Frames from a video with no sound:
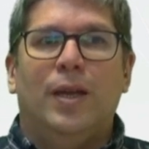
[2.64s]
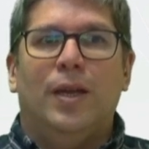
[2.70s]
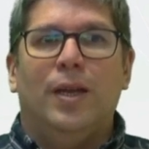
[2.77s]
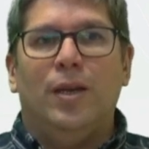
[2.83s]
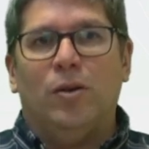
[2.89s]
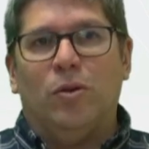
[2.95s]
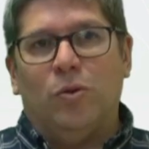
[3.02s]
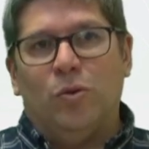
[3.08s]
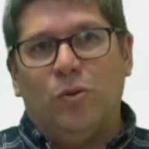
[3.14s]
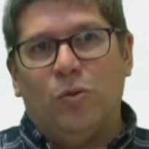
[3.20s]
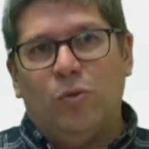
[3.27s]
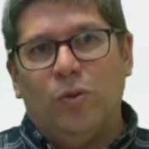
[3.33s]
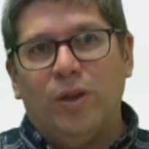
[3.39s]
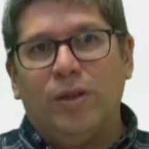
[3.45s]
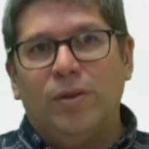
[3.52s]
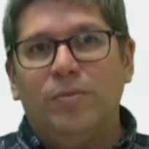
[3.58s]
Hello,
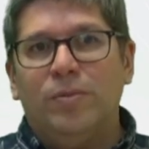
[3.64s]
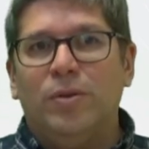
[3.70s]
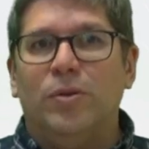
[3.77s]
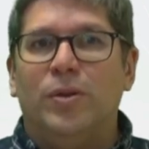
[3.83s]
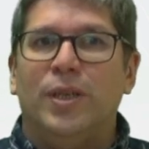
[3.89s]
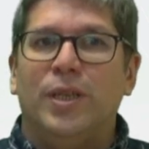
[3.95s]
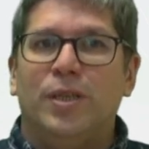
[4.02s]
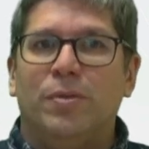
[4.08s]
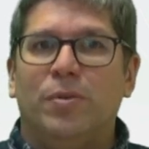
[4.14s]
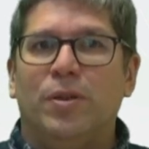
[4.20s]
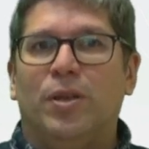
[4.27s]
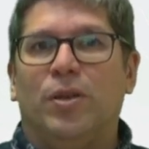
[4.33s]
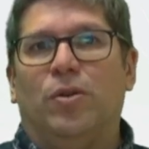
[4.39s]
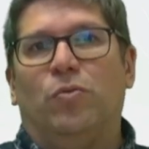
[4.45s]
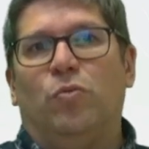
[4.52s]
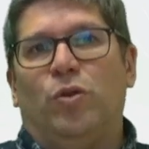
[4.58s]
welcome to this
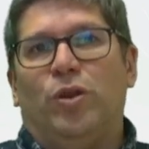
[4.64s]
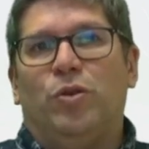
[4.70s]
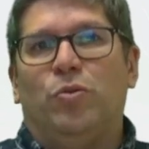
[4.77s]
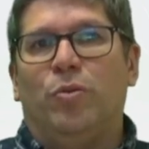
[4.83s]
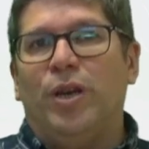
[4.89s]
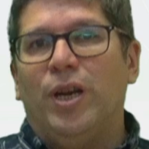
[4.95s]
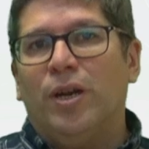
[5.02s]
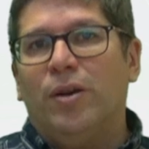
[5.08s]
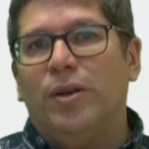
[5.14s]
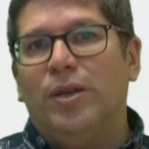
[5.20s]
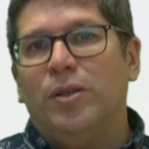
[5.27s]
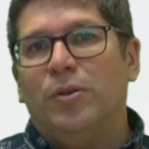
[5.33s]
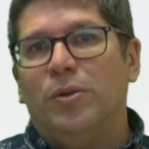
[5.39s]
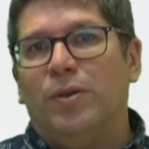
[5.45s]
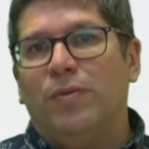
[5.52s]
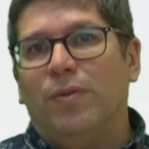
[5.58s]
video in which we are going
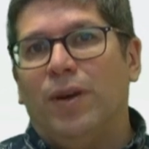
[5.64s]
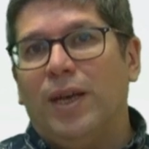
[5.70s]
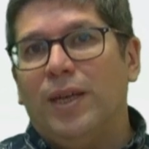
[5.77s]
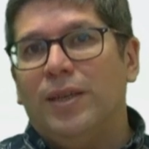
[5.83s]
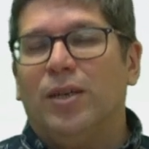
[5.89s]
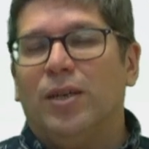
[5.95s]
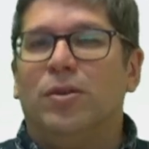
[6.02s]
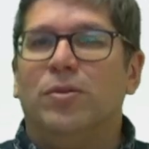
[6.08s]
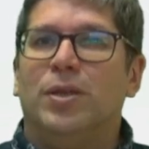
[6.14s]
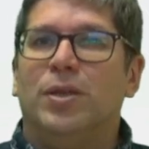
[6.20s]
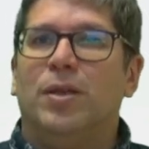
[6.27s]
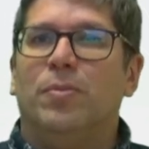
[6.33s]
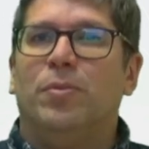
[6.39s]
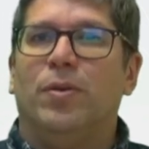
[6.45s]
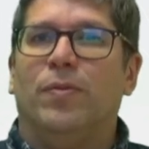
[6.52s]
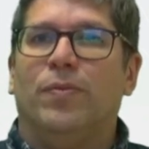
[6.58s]
to define the
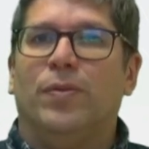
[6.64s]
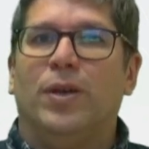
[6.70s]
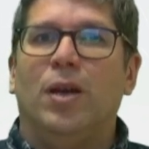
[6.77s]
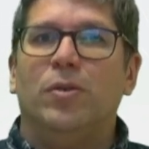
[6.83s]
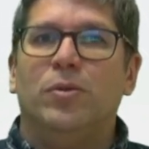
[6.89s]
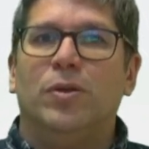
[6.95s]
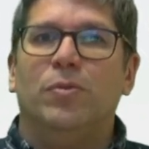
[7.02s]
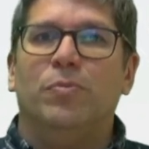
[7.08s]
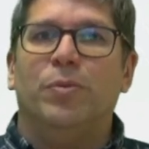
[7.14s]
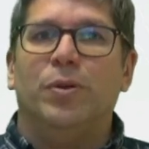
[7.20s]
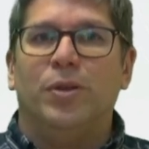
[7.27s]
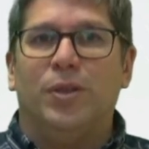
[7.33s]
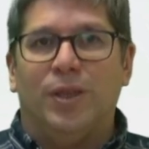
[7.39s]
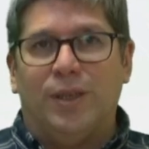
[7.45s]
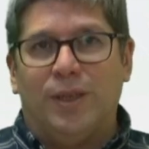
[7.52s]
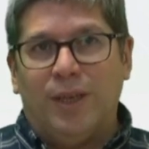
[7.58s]
concept of cloud
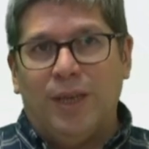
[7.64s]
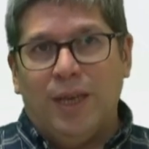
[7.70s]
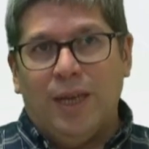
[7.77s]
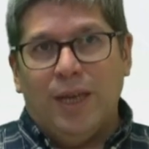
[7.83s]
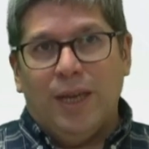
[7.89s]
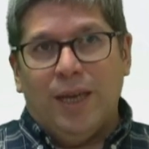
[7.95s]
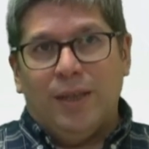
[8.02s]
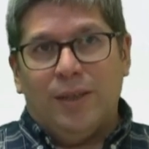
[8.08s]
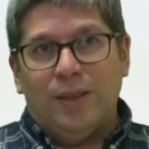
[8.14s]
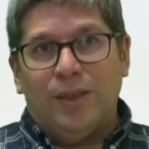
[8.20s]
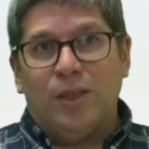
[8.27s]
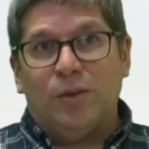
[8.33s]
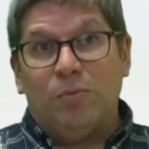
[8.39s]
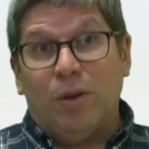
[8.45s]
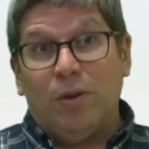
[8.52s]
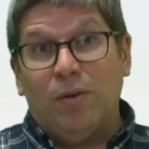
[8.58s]
computing. This
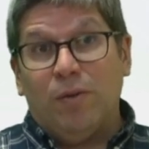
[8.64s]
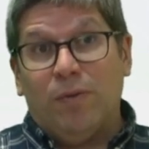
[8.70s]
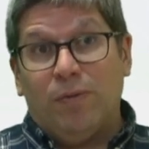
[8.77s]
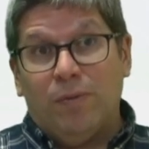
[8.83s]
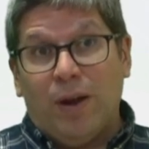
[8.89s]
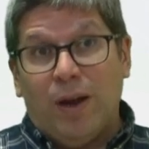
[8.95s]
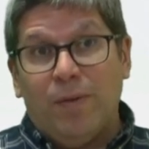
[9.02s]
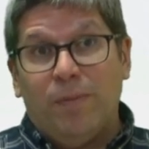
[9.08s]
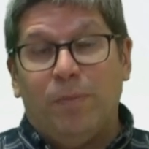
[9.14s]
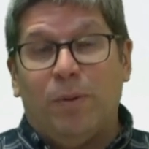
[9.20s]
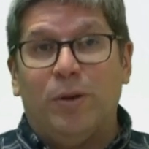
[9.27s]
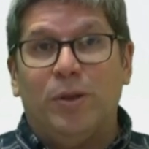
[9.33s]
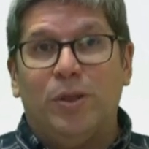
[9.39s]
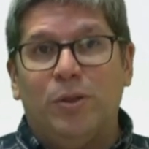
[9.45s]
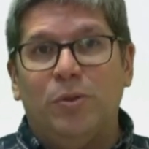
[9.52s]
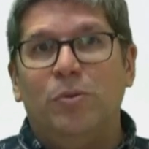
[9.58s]
is module
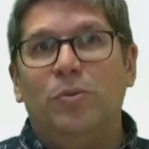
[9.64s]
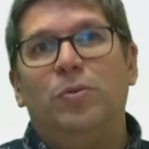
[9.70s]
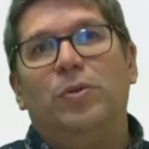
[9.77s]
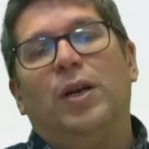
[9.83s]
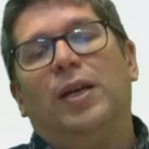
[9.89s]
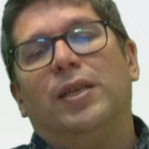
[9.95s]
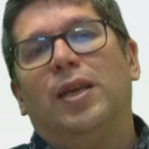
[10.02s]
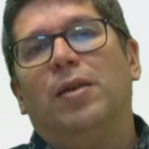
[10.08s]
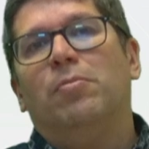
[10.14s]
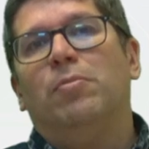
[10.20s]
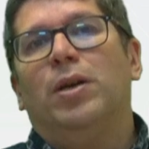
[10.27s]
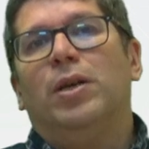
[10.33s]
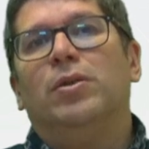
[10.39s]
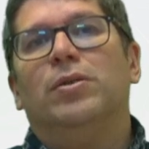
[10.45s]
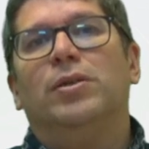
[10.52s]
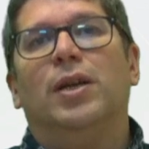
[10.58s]
5.2 and I'm
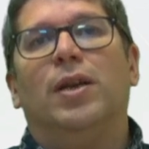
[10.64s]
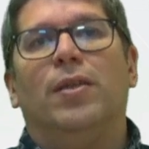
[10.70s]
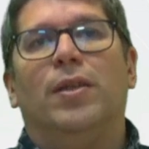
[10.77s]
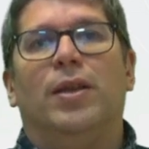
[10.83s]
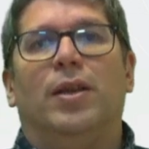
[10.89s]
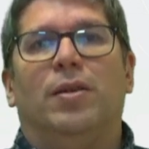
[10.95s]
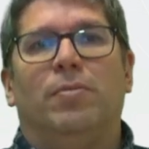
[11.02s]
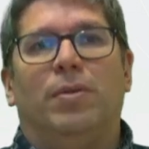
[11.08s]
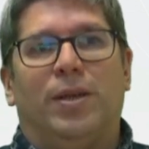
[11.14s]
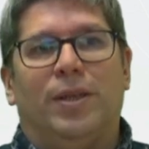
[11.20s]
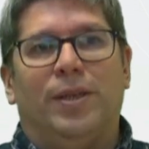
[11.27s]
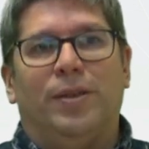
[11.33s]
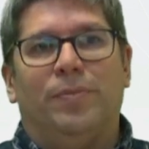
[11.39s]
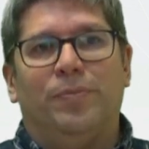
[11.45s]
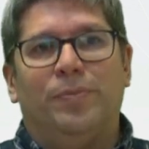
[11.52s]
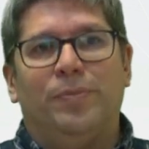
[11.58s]
Marcos Garcia Alberti.